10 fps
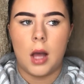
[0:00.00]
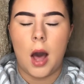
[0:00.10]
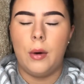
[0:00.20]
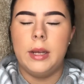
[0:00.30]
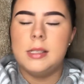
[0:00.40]

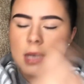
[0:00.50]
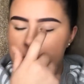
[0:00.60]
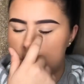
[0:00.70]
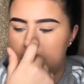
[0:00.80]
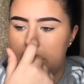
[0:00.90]
I'll
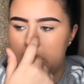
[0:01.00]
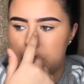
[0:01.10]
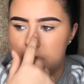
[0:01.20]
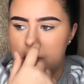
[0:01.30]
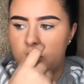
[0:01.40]
insert some
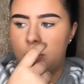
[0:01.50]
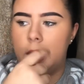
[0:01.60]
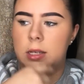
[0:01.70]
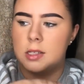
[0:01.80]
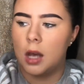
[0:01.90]
pictures of
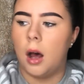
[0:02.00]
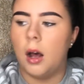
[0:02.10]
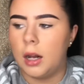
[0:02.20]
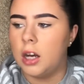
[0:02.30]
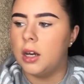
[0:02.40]
my
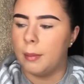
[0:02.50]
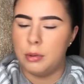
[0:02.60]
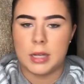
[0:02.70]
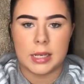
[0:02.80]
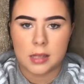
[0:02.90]
scar like a
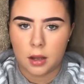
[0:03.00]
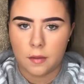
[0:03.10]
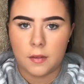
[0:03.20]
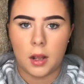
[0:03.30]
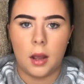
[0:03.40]
couple days
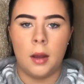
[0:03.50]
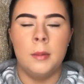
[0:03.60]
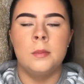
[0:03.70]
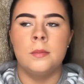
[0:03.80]
after,